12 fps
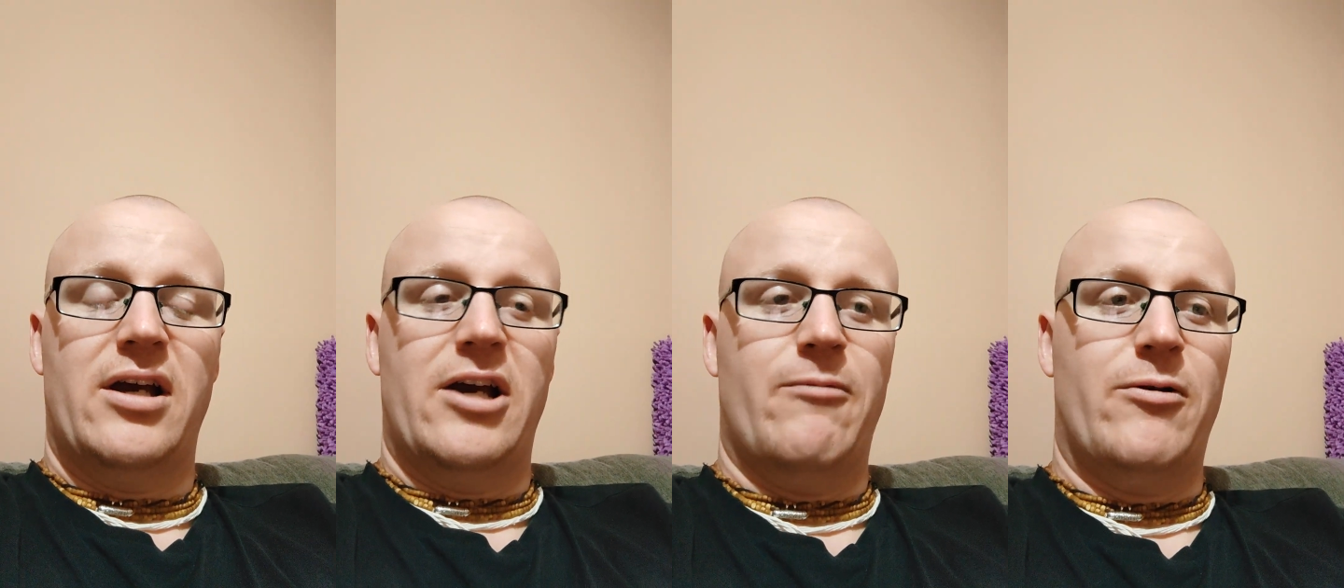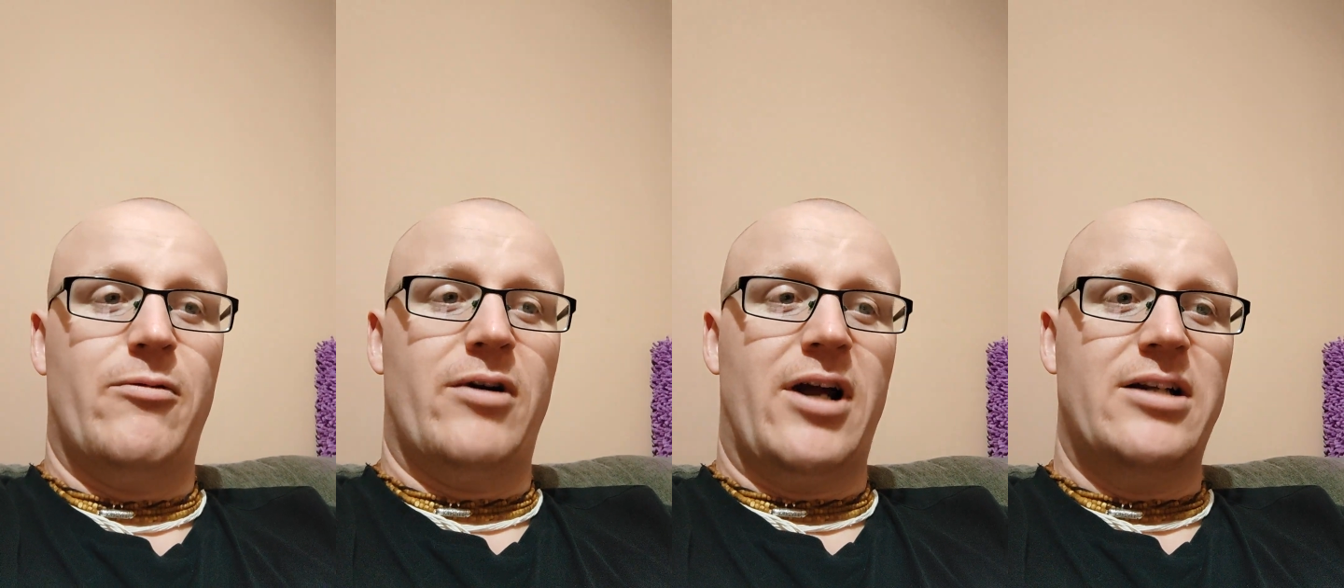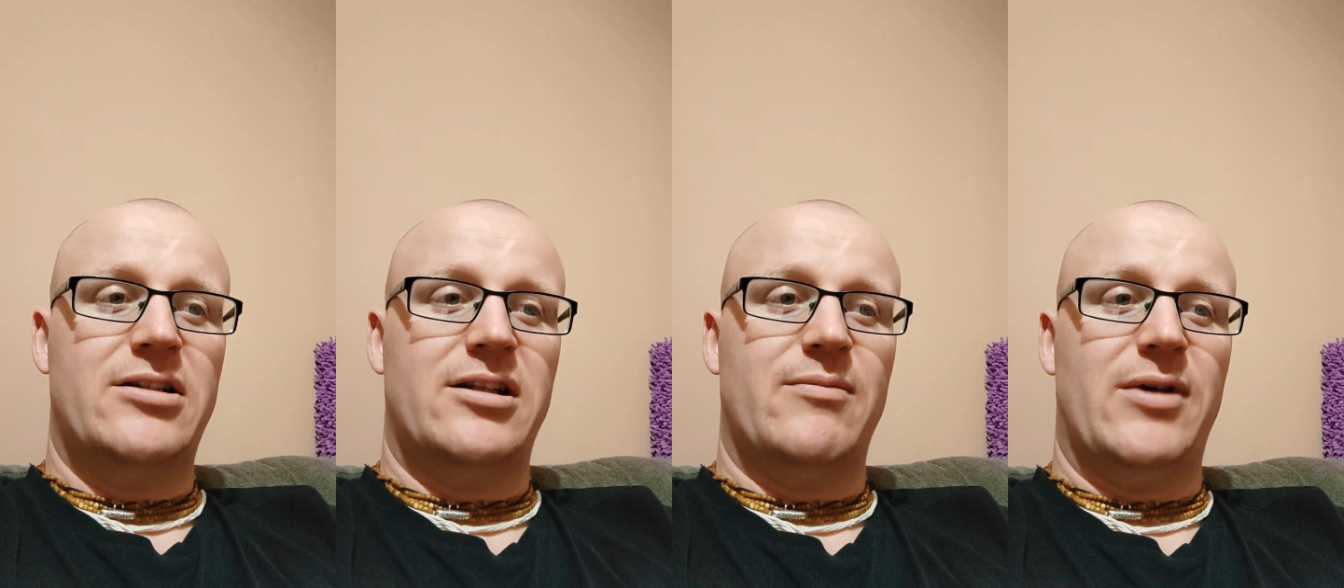and what we're
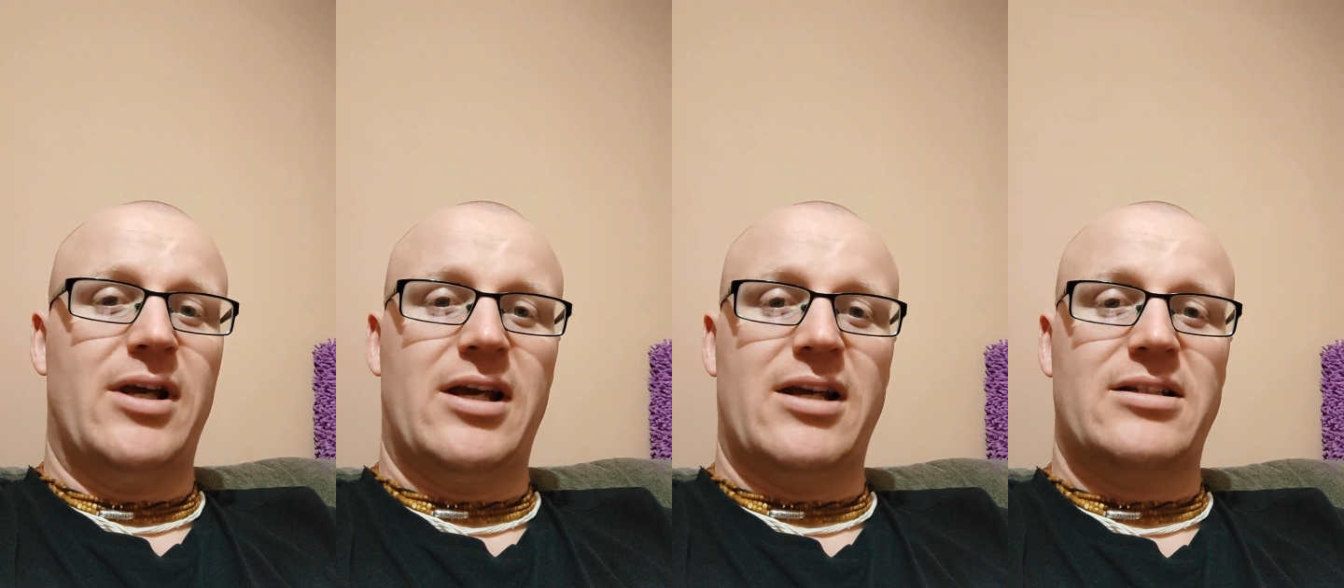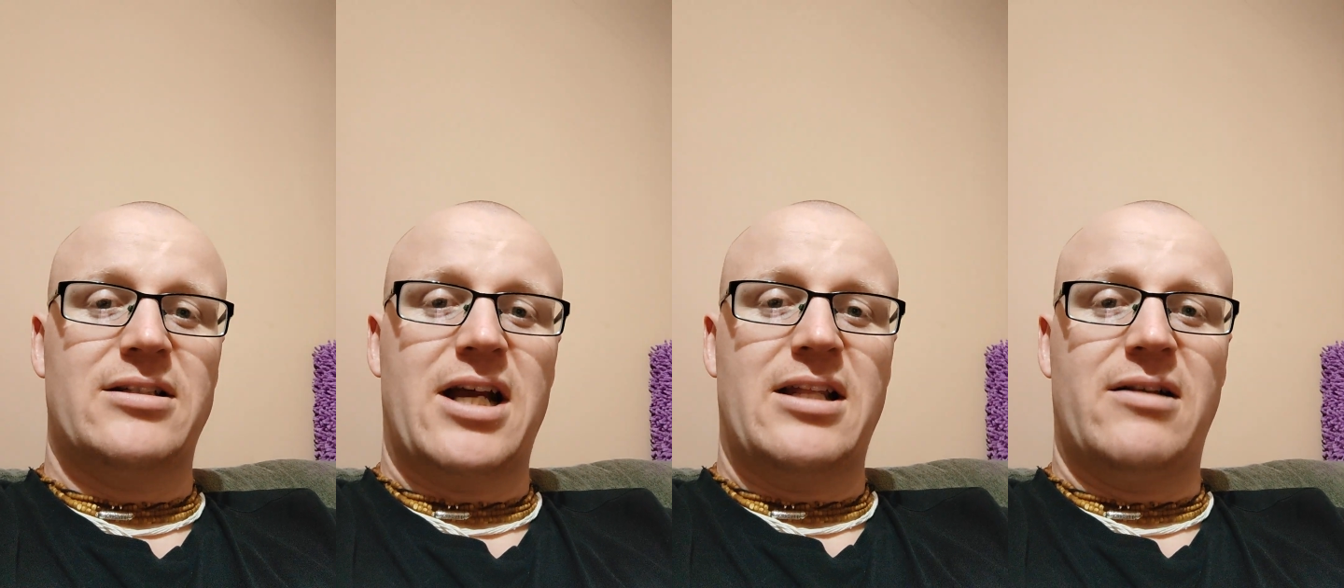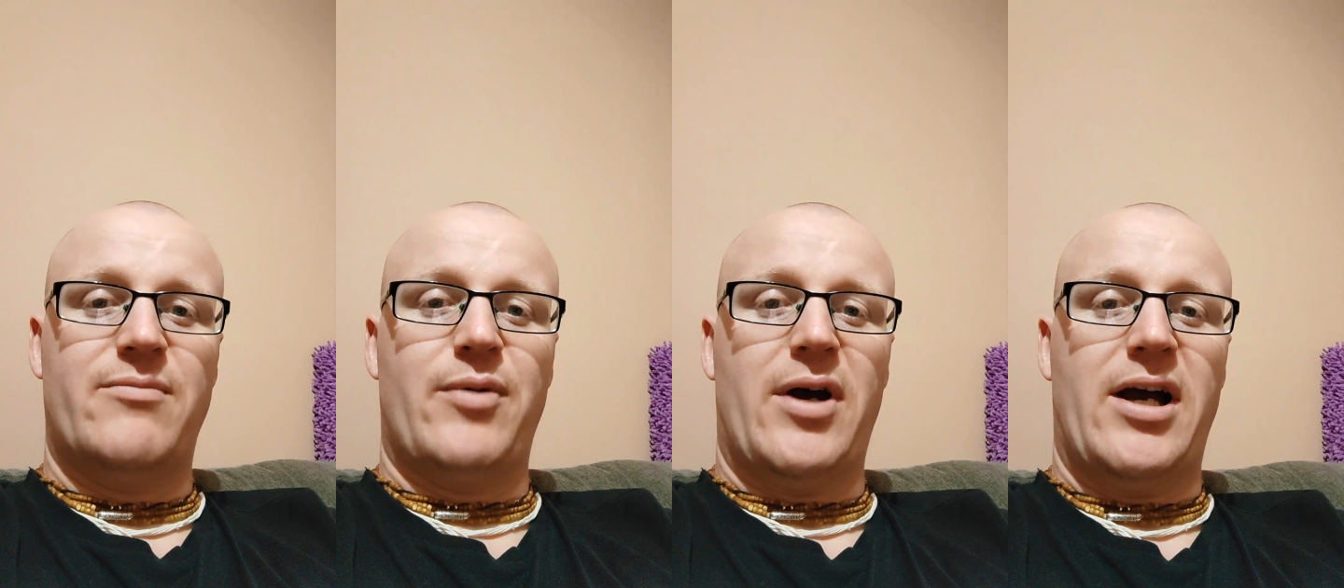actually being
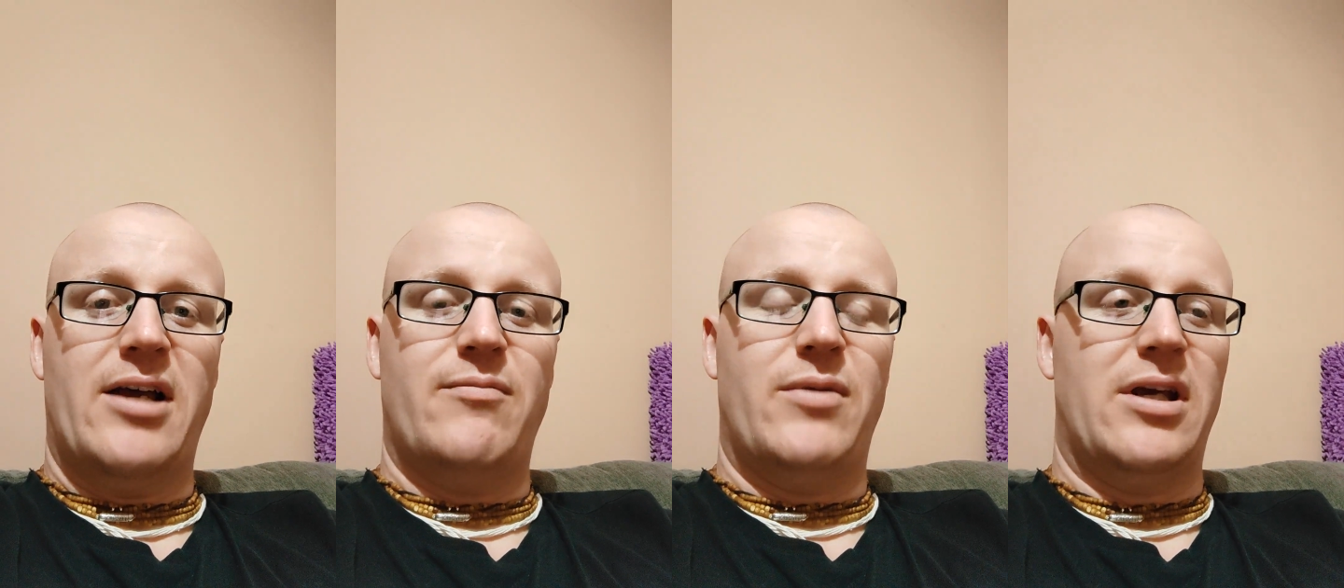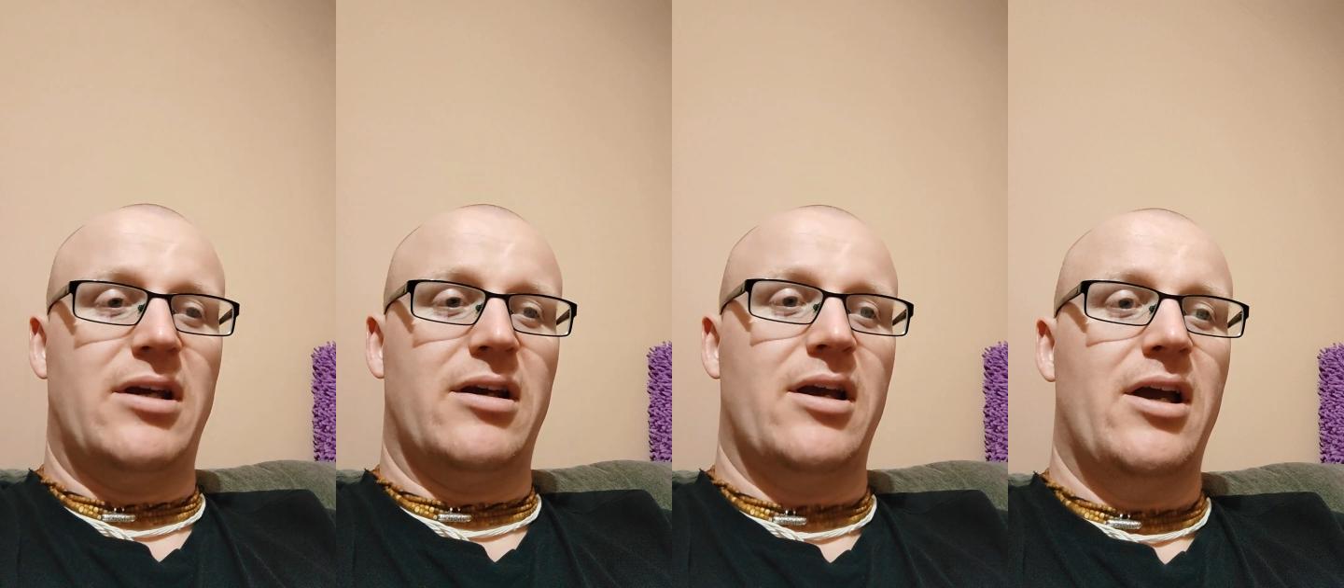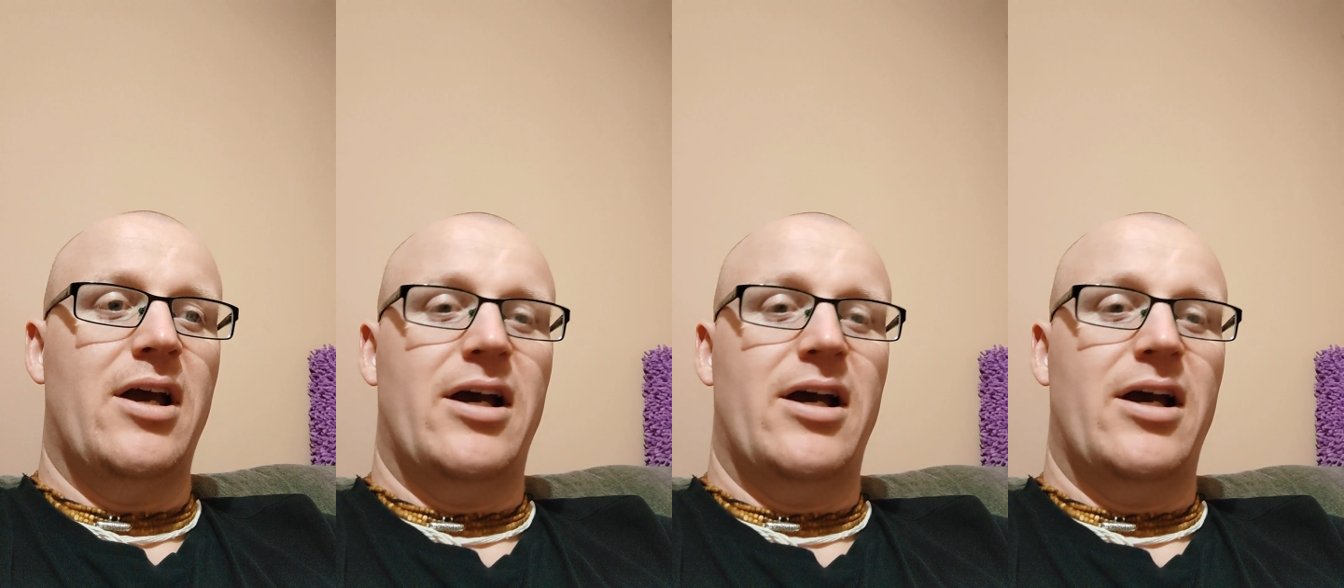excited by, being